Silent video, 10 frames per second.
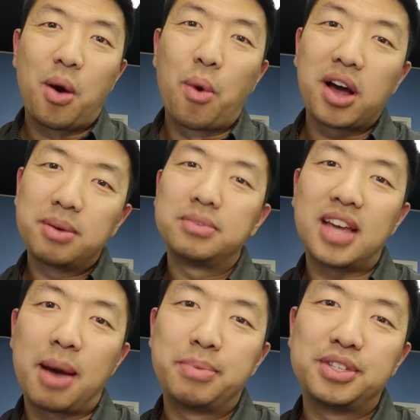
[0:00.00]
Welcome
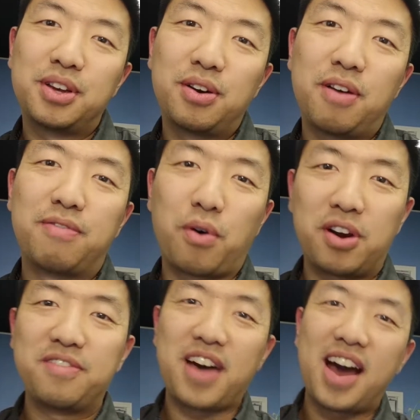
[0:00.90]
to episode
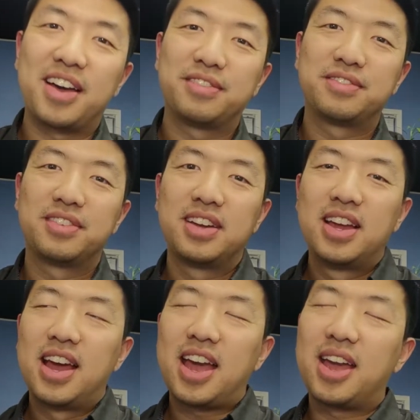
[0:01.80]
45.
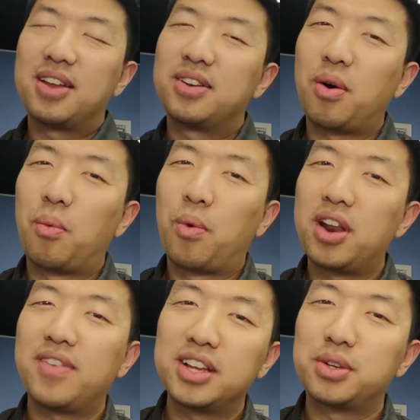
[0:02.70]
And
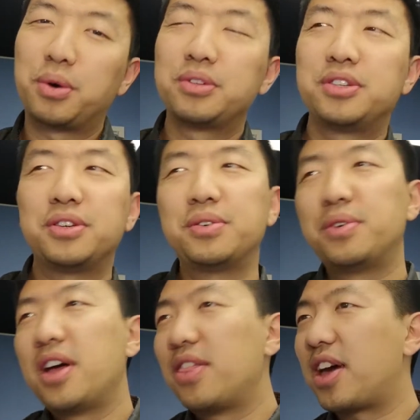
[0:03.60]
what have I told
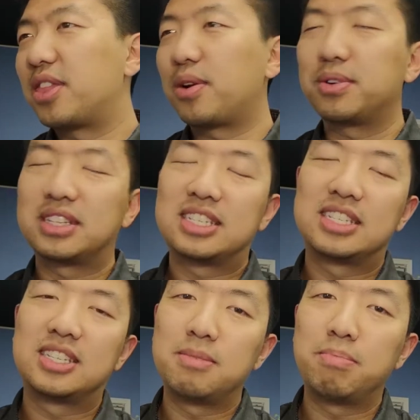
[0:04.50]
you? That there was a
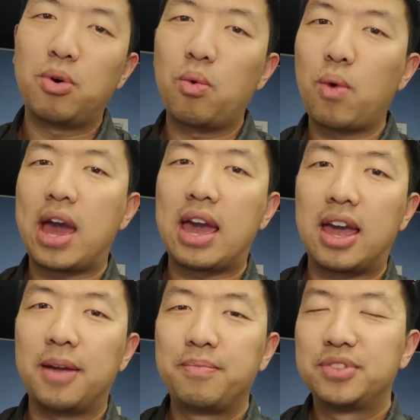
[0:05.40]
simple
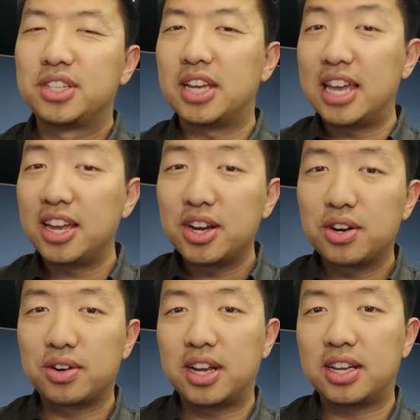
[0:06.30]
way to
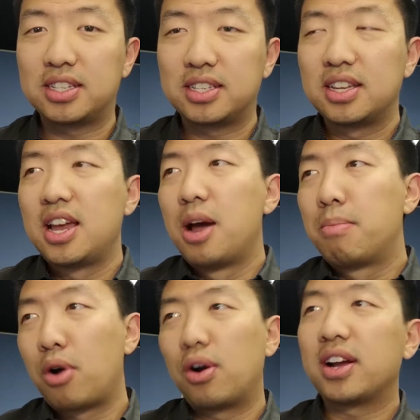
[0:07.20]
increase
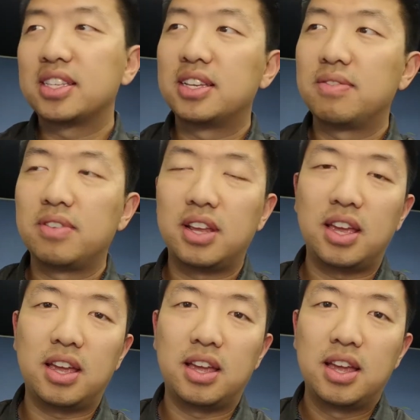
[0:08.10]

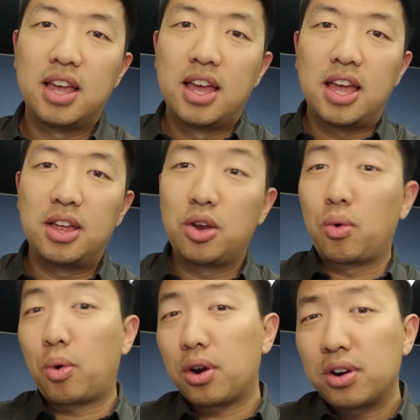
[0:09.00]
productivity in
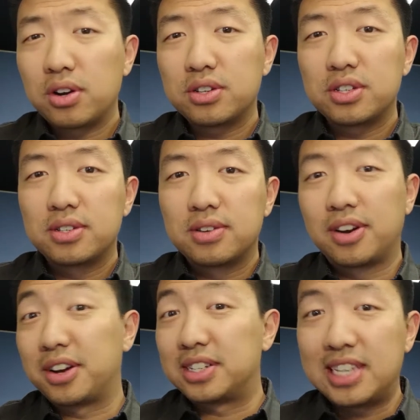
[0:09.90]
your workers,
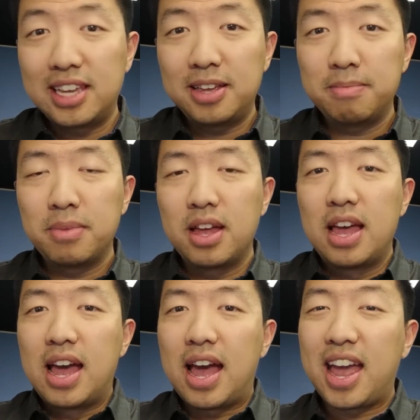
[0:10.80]
in your team,
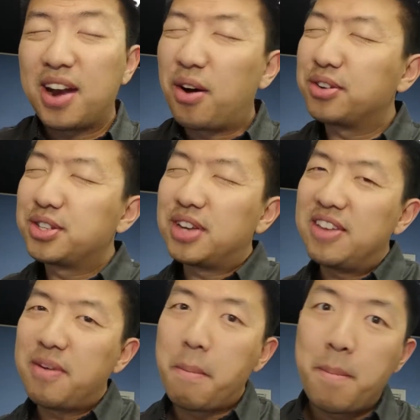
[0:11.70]
and also
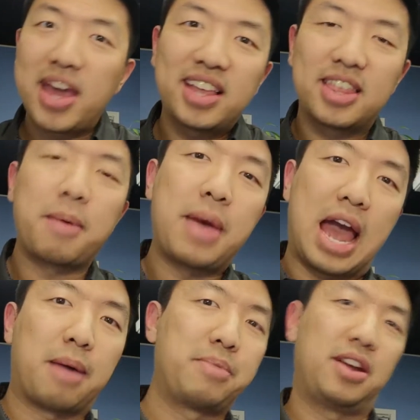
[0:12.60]
even make them
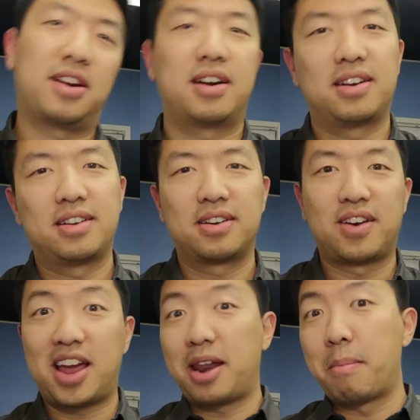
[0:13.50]
happier,
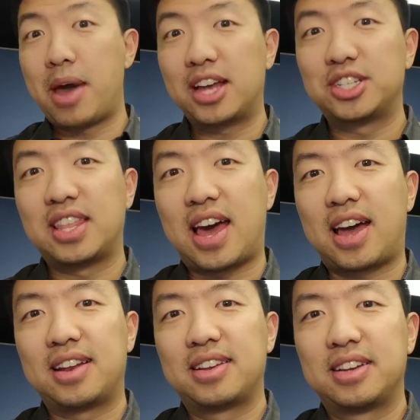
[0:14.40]
right? Imagine
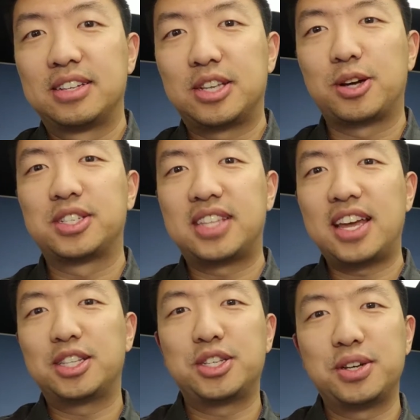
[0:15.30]
that. So
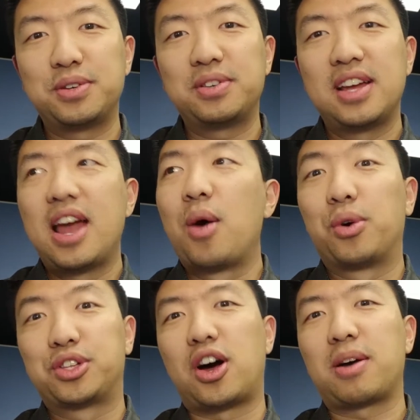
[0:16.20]
stay tuned,
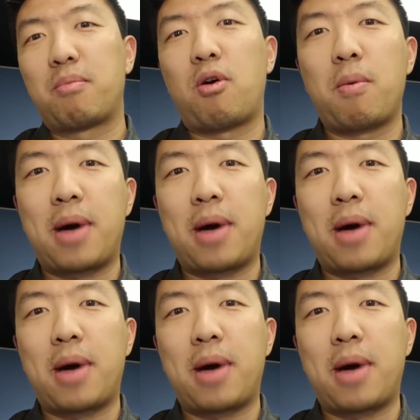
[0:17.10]
we'll talk more